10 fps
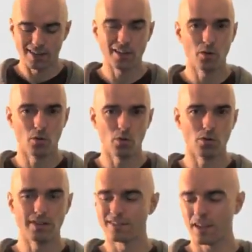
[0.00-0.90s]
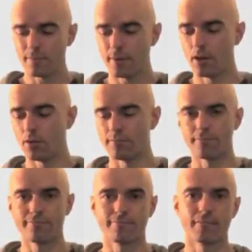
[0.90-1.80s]
it's not
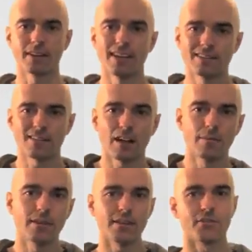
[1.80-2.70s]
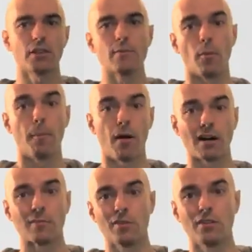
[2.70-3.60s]
about, again, it's not necessarily about
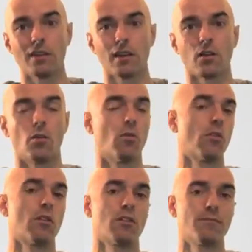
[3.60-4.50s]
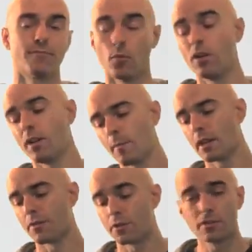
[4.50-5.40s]
bodybuilding or, well, I
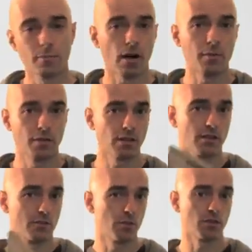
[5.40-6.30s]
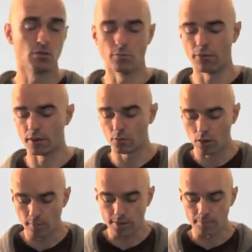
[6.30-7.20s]
mean, if you're into bodybuilding, it's a really cool movie as
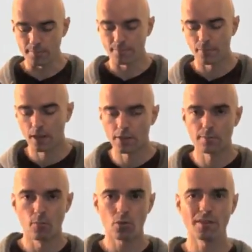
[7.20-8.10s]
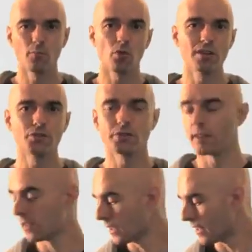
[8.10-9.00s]
well. But more
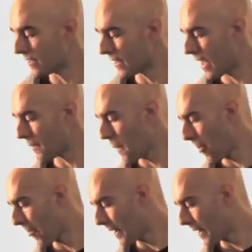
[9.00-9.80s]
interestingly is that